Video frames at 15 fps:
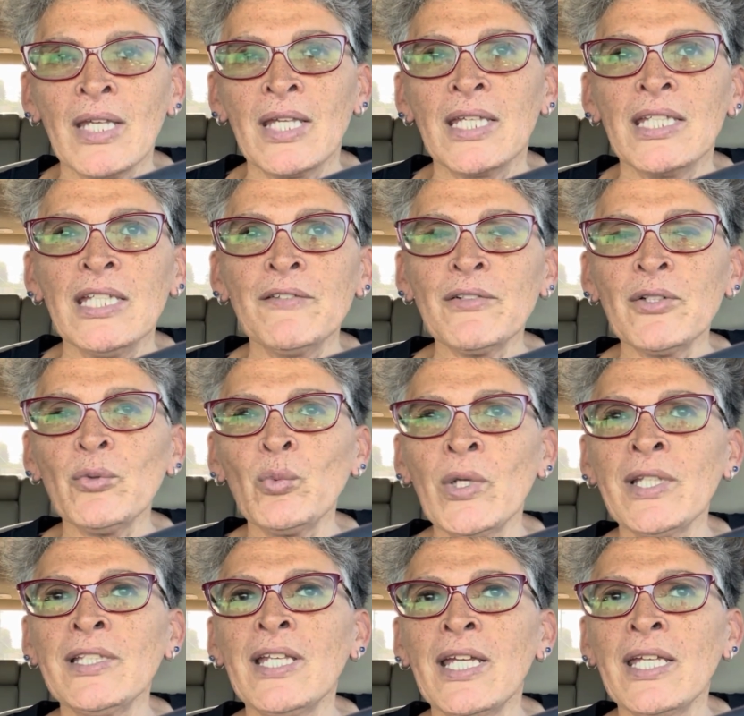Even
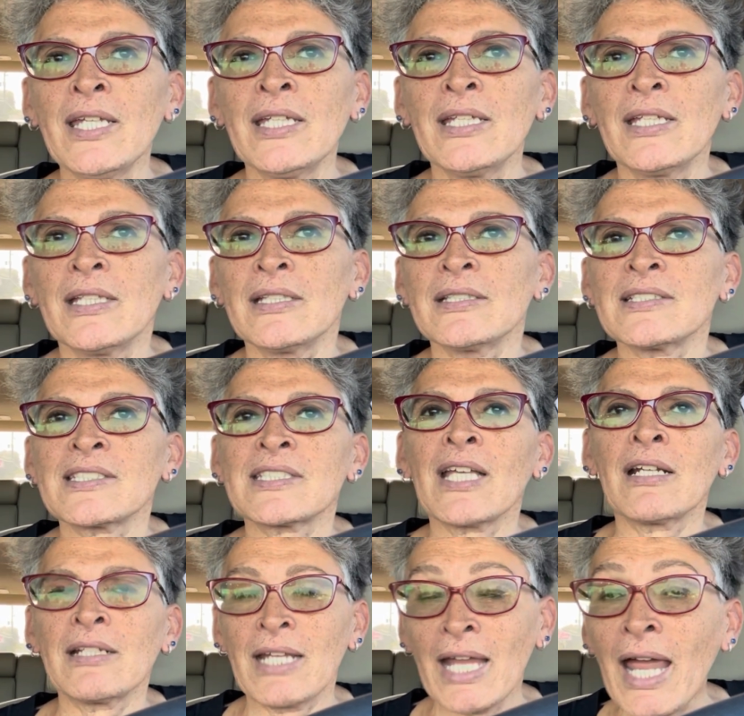when they
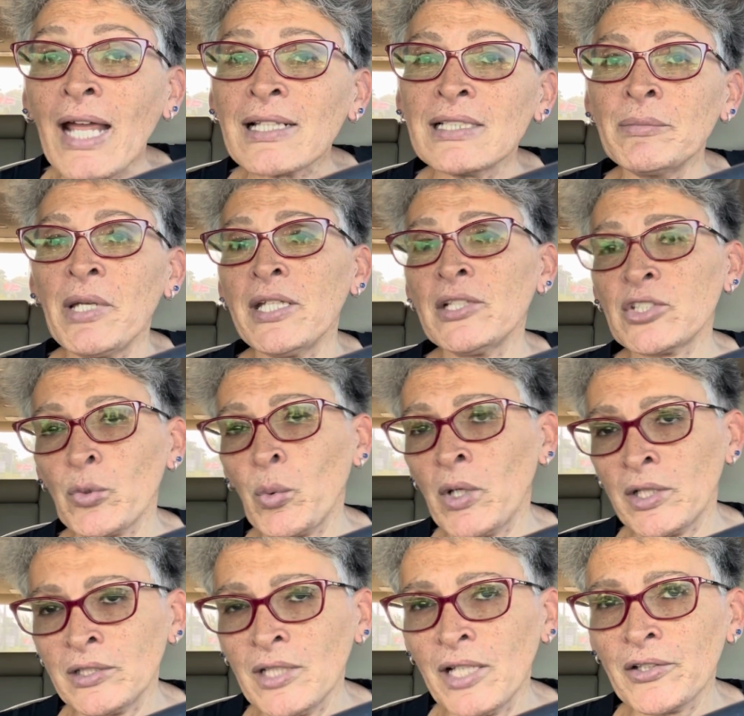start acclimating to
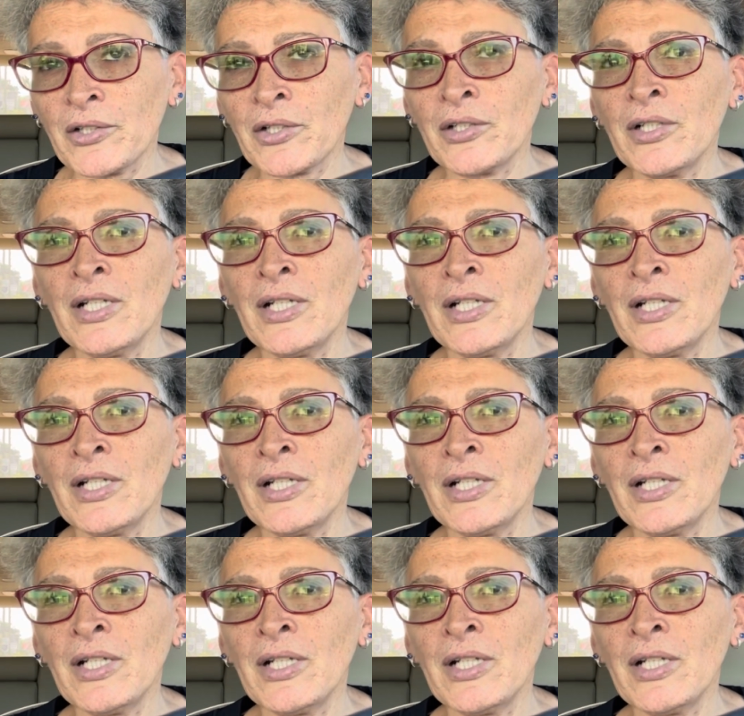one another,